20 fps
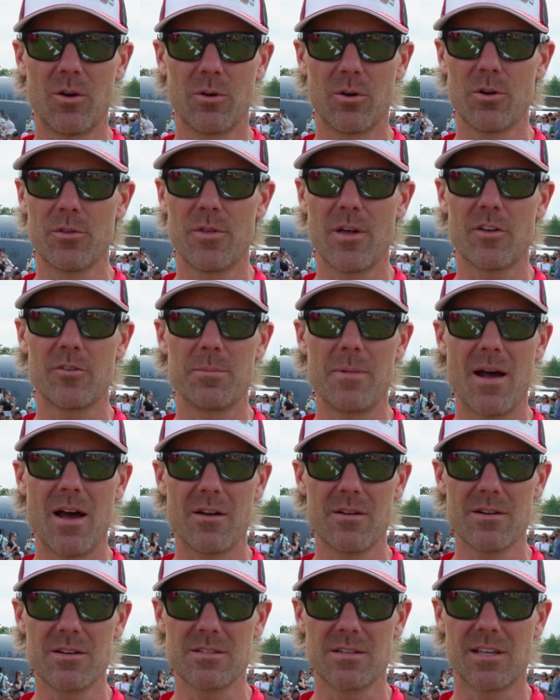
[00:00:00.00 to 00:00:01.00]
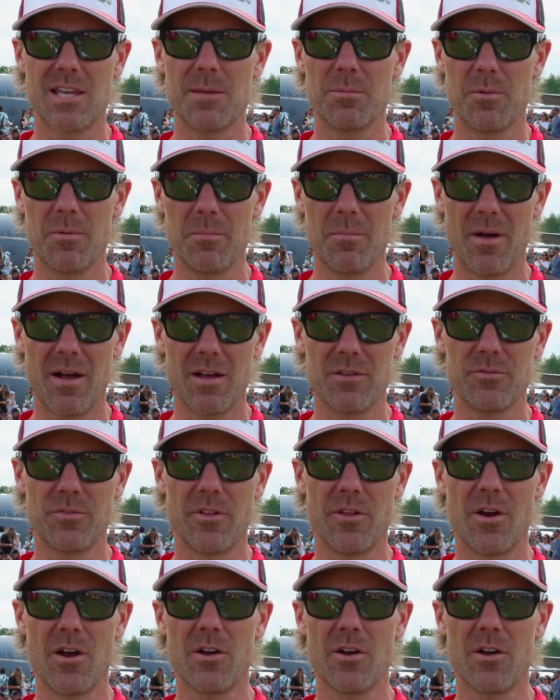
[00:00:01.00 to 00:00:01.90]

out EarthX batteries and keep them in mind for their